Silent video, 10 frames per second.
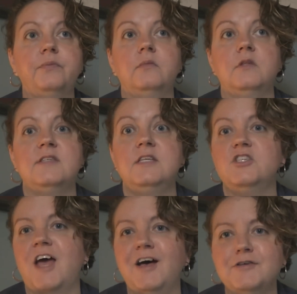
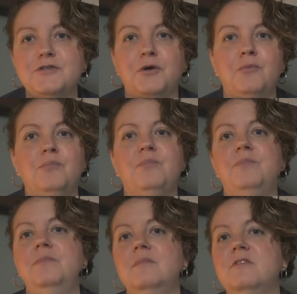seashells or
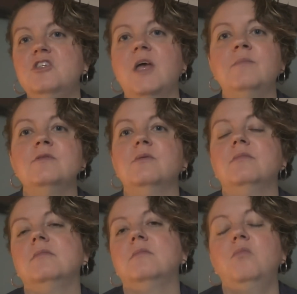gems or
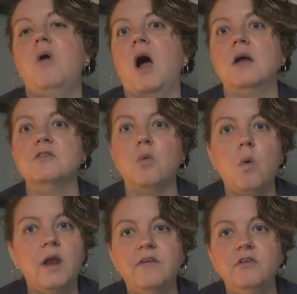rocks or
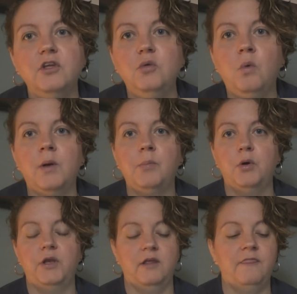whatever you want to
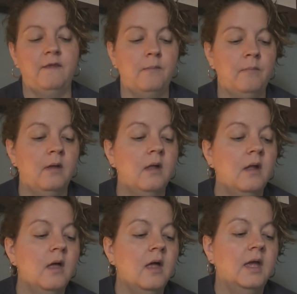put in them.
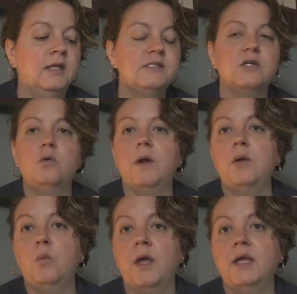And it's a
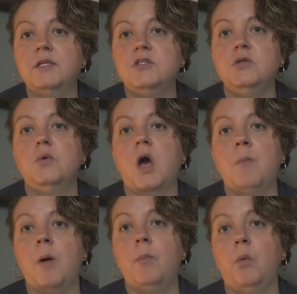great way to
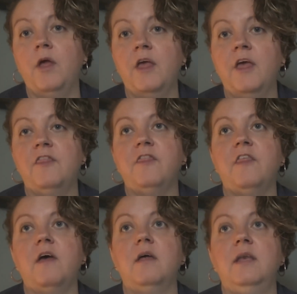come up with
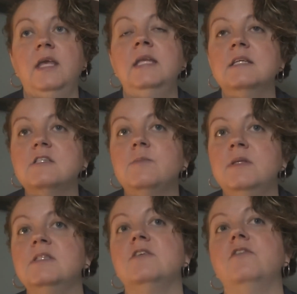an
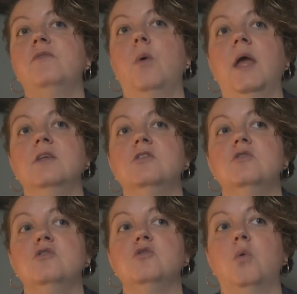inexpensive way to
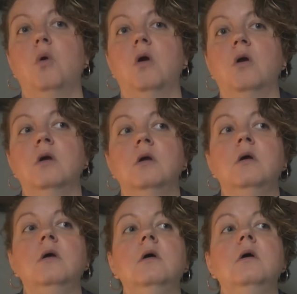store
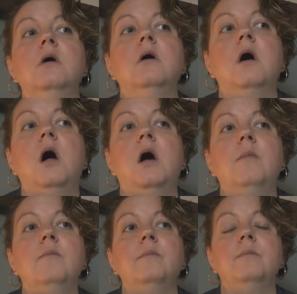
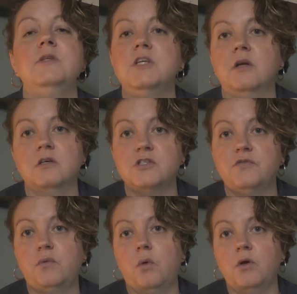materials
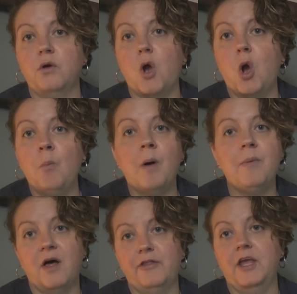for your home
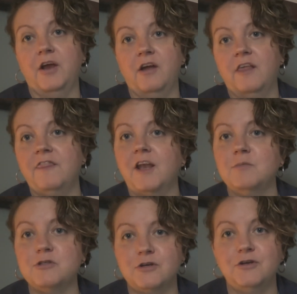apothecary that I'm
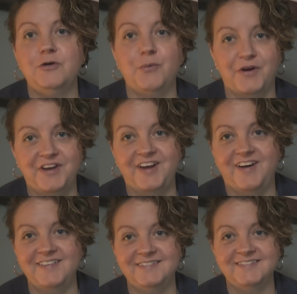sure you're working on.